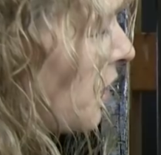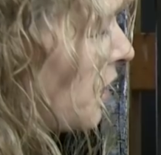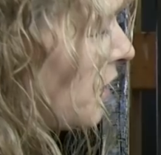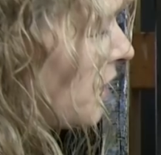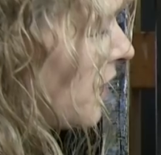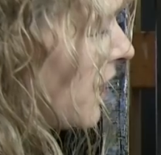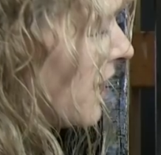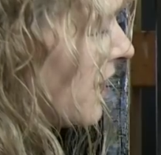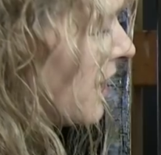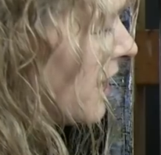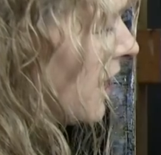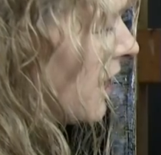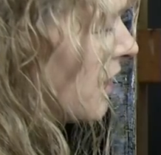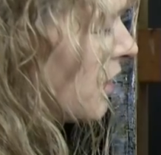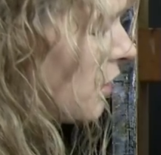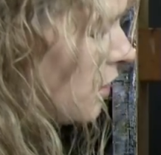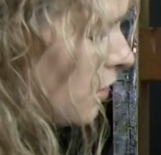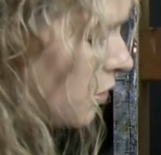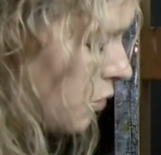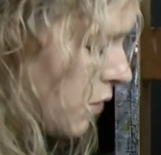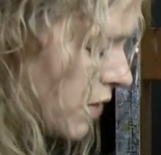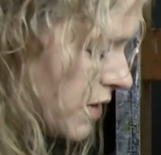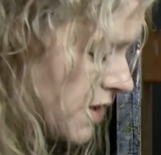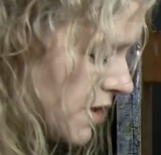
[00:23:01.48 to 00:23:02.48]
Or
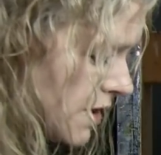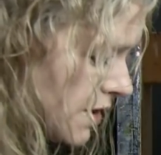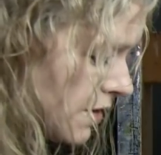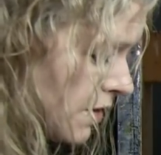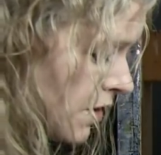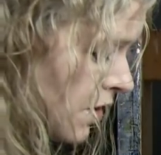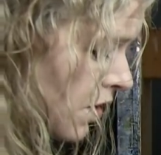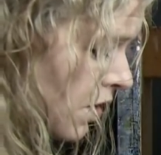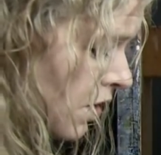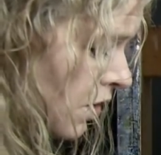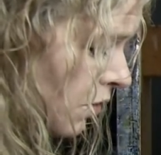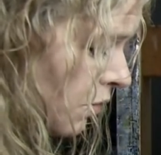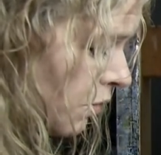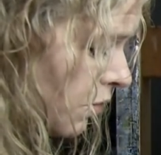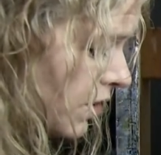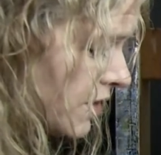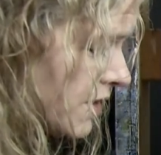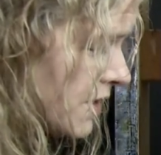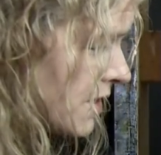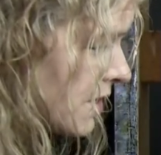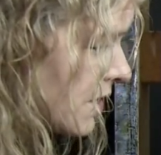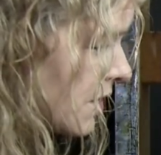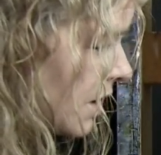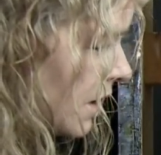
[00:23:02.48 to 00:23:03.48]
again, once it,
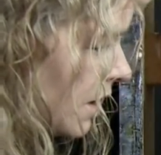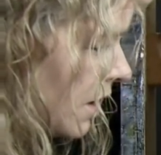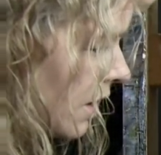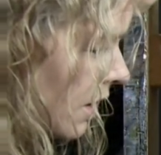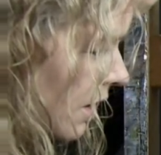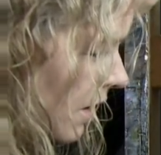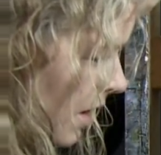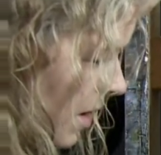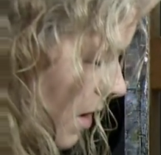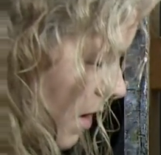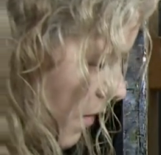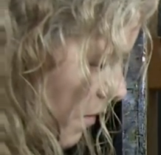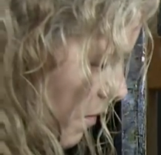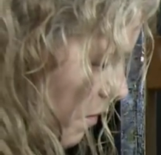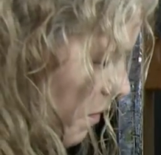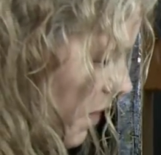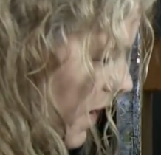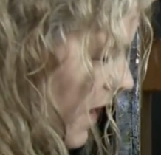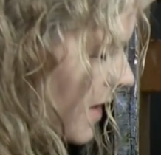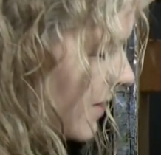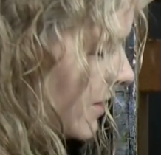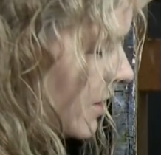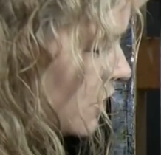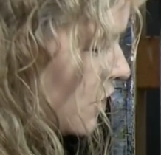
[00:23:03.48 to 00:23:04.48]
once the um,
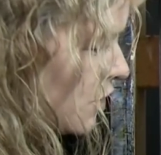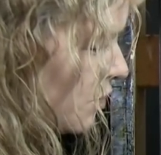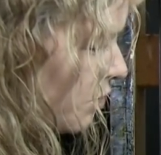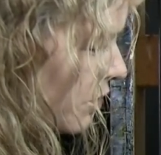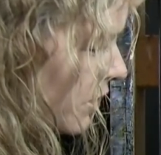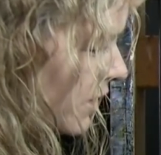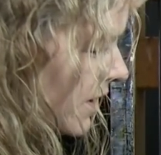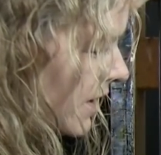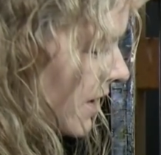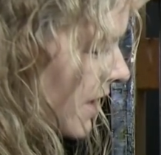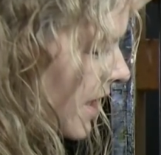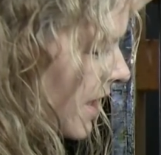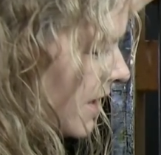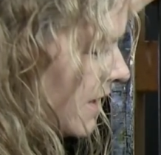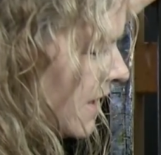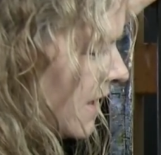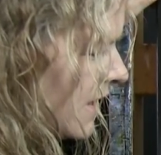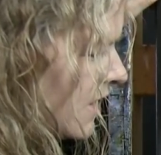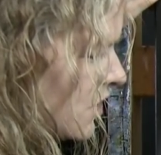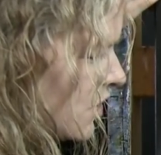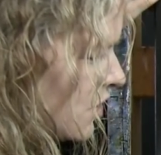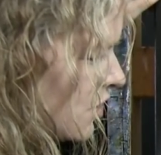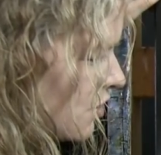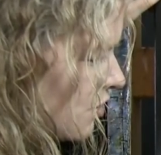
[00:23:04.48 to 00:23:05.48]
paint that you're putting on
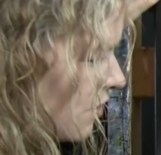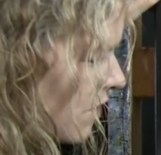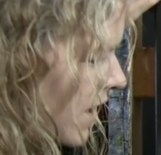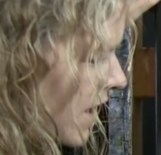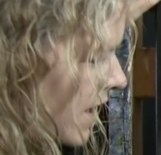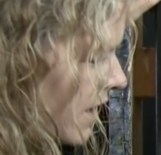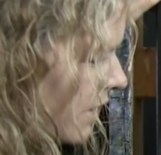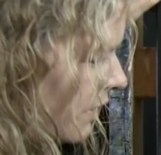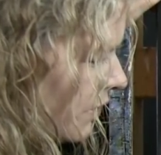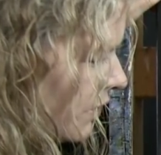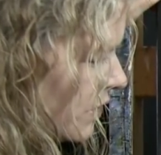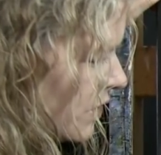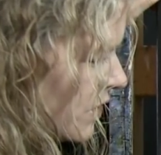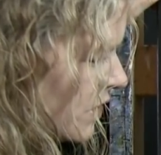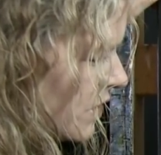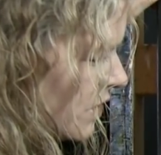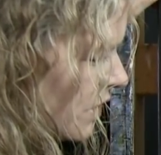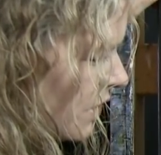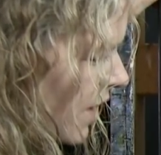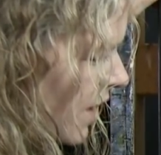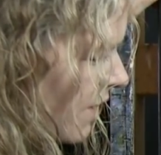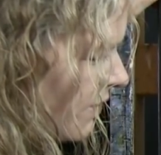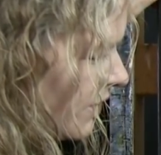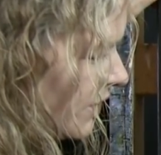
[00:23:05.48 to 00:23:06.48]
is dry, if you
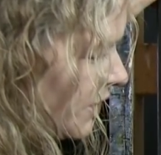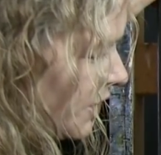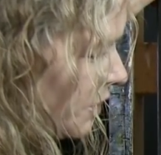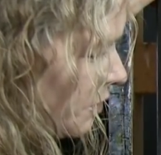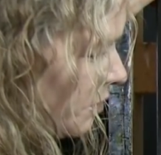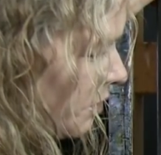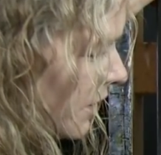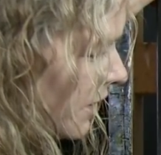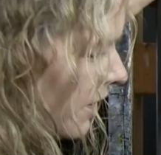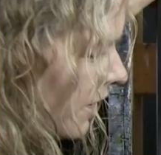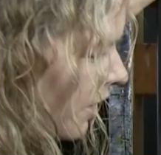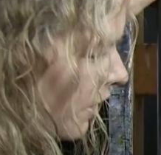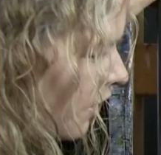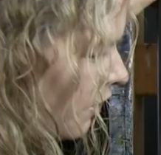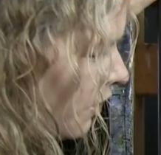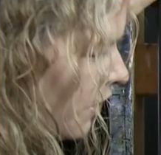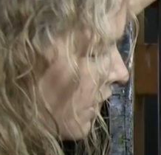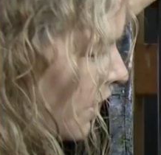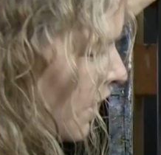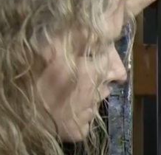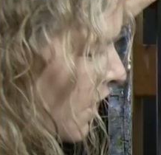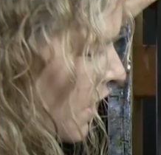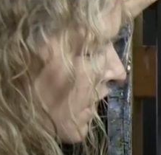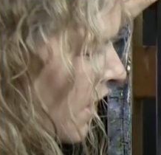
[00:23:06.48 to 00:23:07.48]
still have a little bit of
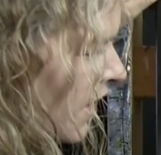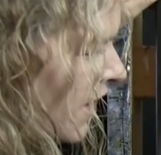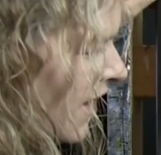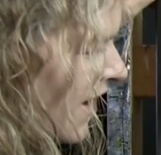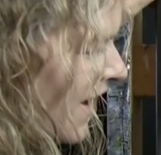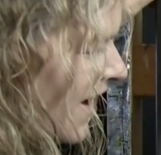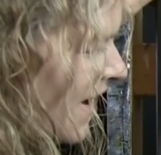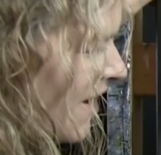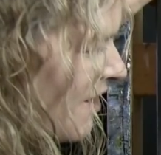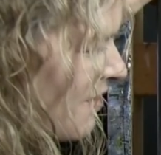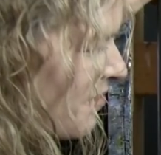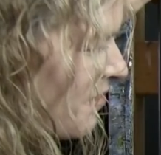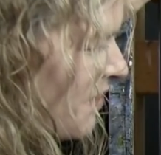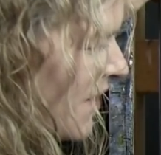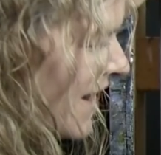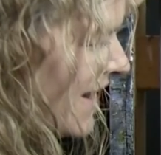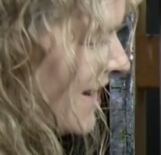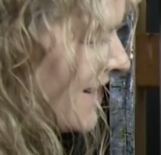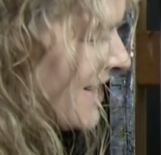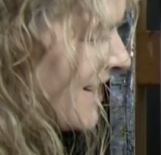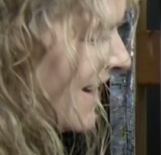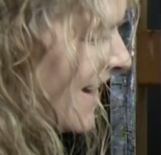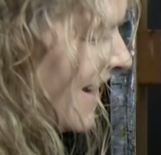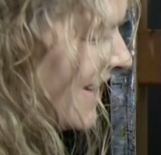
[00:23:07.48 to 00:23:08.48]
Um,
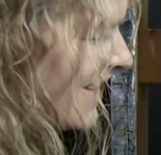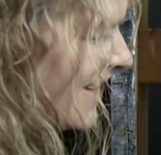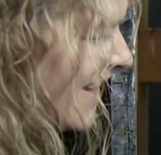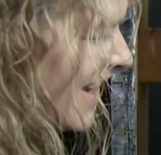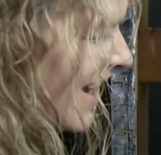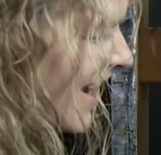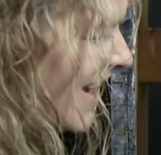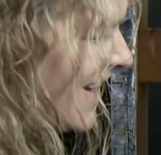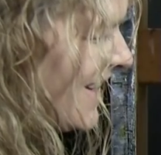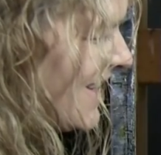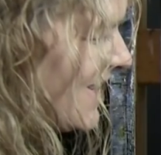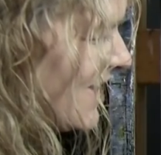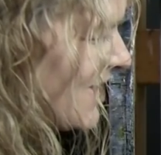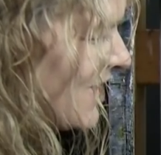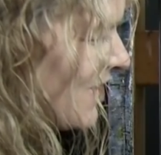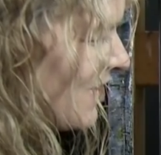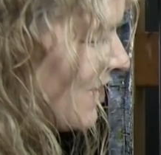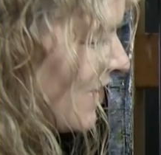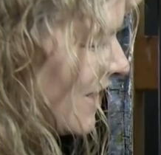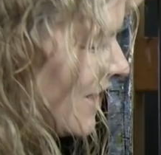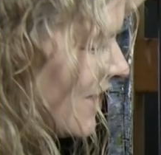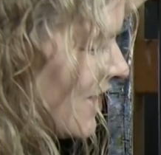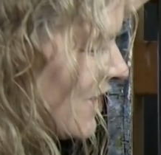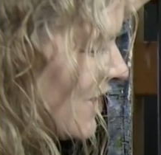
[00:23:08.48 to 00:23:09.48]
paint on the edges,
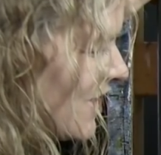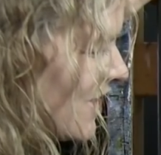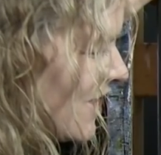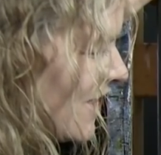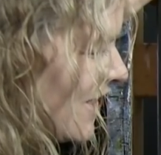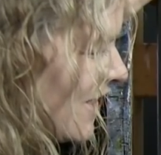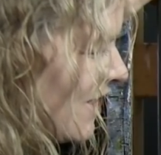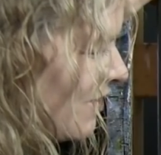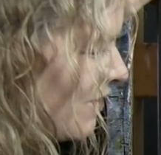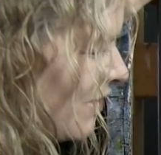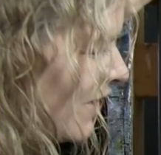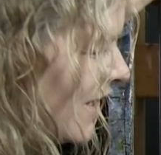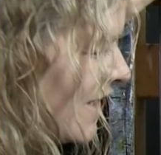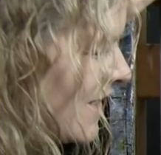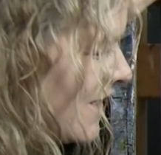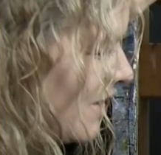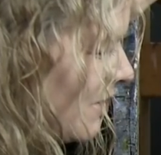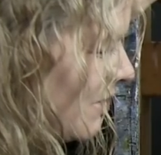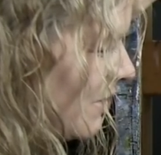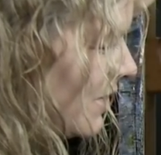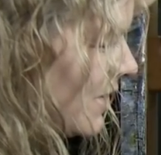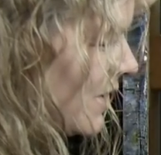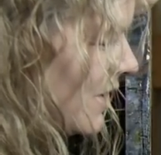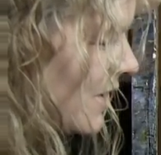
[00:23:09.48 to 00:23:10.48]
you can just erase
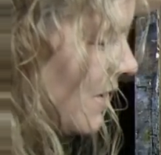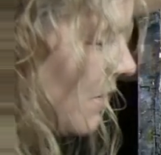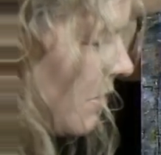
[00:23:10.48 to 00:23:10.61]
it with